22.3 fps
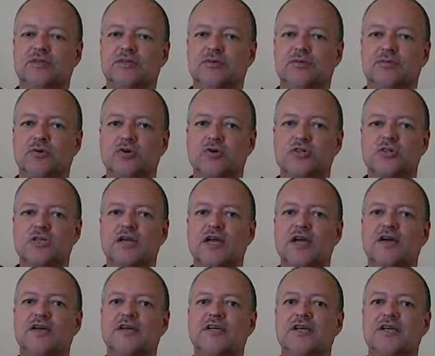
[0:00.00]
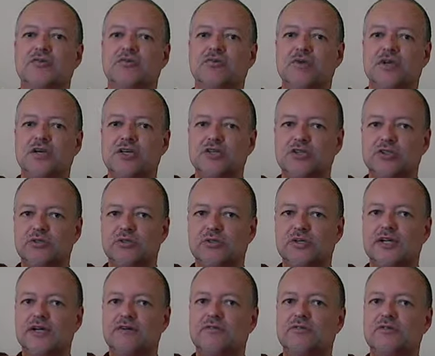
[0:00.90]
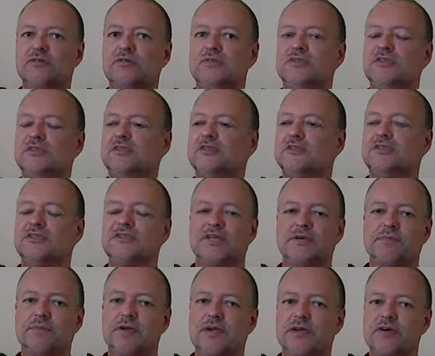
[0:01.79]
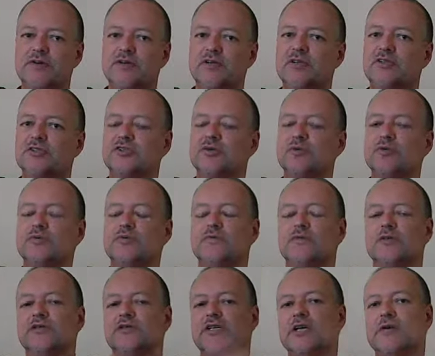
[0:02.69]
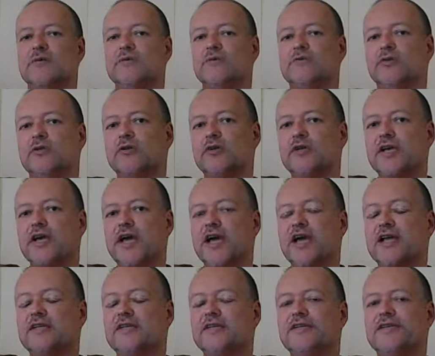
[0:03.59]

personality at a relational level, just like parenting. So, for example, if you look at,